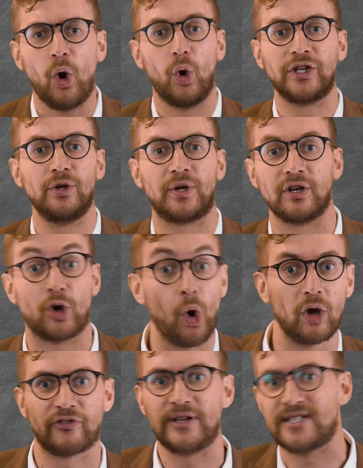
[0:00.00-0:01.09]
or you can
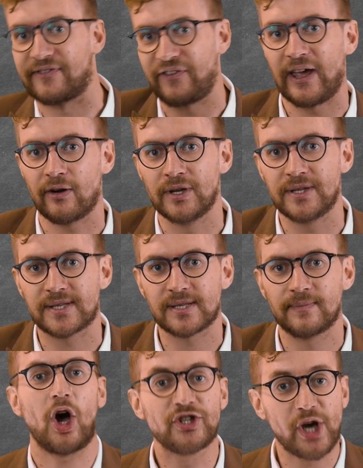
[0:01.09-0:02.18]
call for interference.
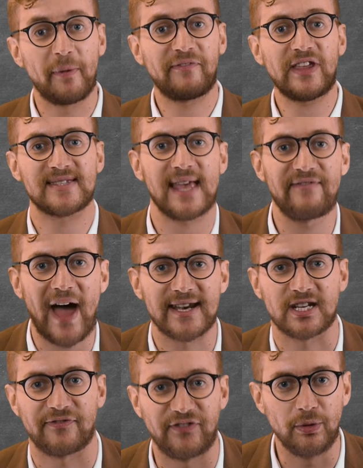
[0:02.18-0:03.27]
On top of this, they've
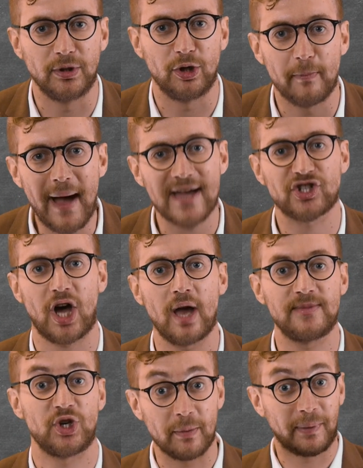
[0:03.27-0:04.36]
added a few new match
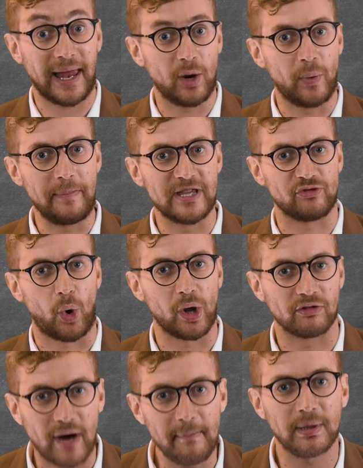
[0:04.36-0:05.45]
types. You can play a Women's Royal
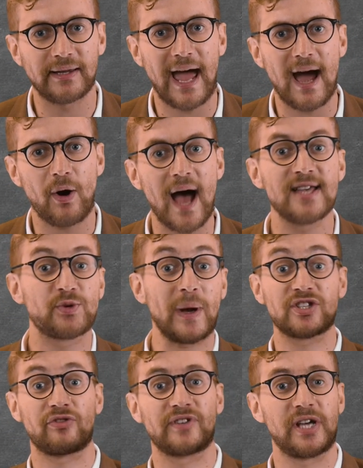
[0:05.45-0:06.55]
Rumble now, as well
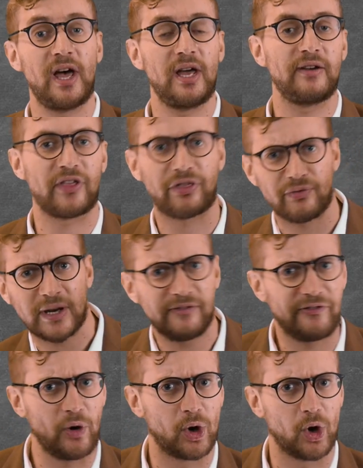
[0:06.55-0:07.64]
as the return of the 3 and 4